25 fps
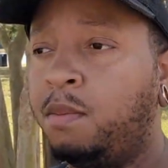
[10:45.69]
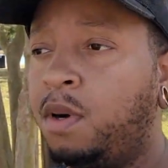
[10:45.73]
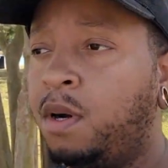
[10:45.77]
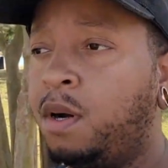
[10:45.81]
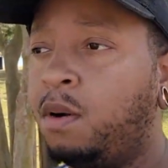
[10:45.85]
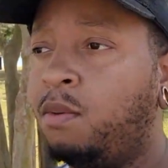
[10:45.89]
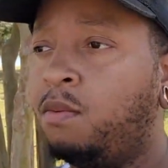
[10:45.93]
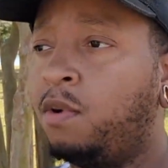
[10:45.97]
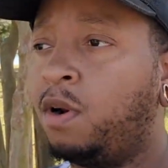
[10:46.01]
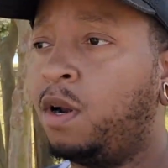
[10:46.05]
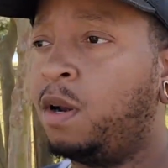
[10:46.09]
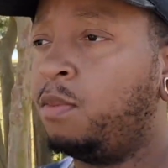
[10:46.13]

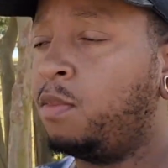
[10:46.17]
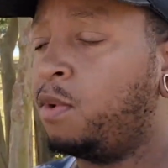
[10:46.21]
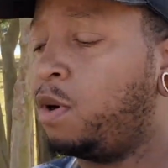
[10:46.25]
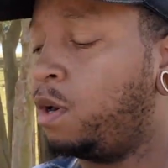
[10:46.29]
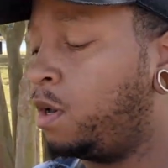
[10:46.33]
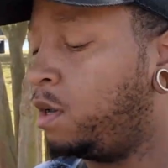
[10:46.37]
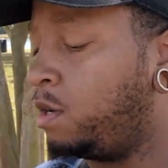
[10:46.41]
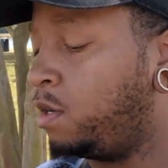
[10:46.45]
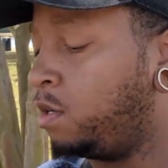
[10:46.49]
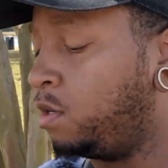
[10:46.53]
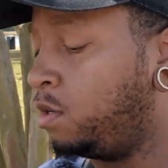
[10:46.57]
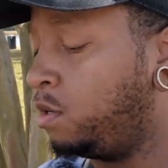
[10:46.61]
But what I'm
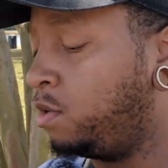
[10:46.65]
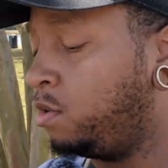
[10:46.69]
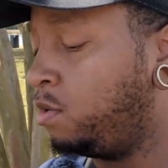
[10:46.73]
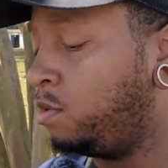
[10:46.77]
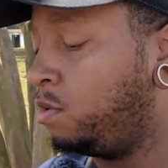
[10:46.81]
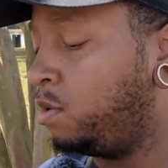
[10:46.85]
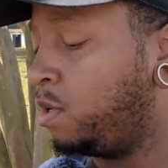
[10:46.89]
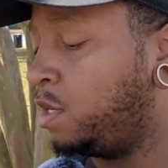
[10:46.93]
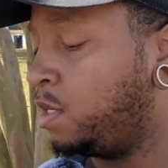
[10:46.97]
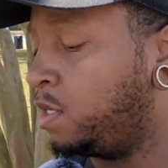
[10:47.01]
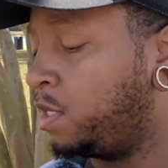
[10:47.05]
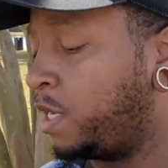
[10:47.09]
going to
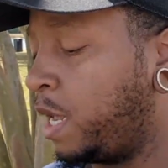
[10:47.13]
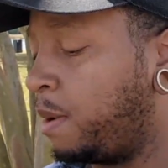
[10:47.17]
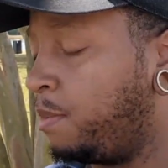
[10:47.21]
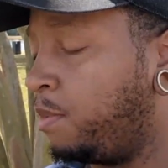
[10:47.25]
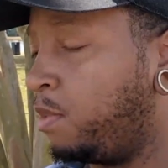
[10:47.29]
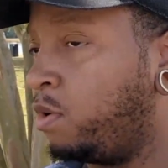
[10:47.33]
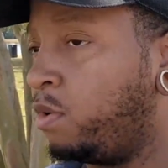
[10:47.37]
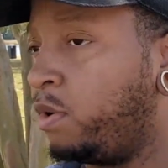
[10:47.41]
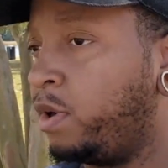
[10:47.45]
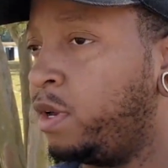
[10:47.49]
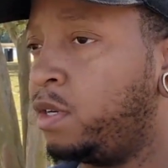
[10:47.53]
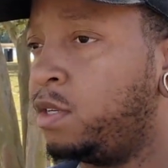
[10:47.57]
do is
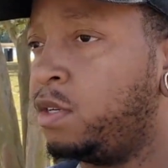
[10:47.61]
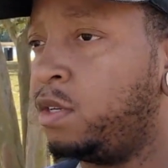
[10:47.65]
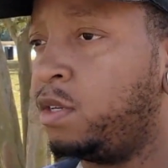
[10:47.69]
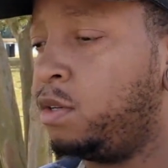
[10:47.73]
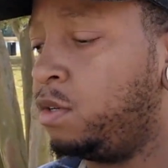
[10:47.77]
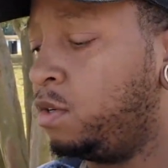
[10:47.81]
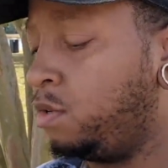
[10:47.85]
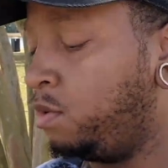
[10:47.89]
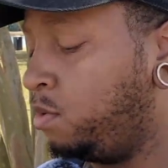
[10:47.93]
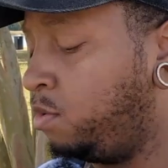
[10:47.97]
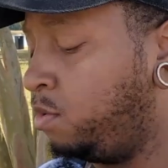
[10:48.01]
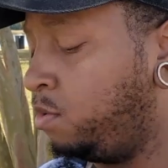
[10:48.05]
I'm going
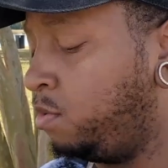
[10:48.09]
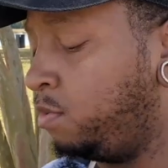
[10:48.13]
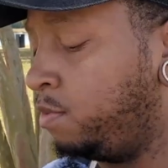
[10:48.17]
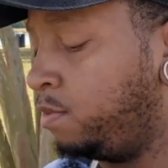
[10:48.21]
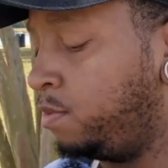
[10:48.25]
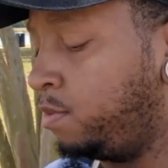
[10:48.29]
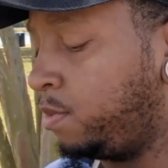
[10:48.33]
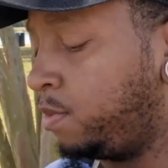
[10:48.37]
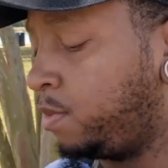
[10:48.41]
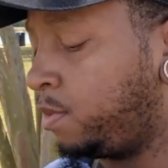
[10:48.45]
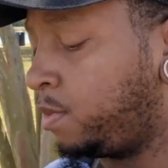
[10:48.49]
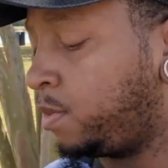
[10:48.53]
to
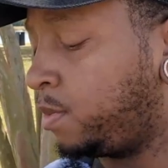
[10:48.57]
do,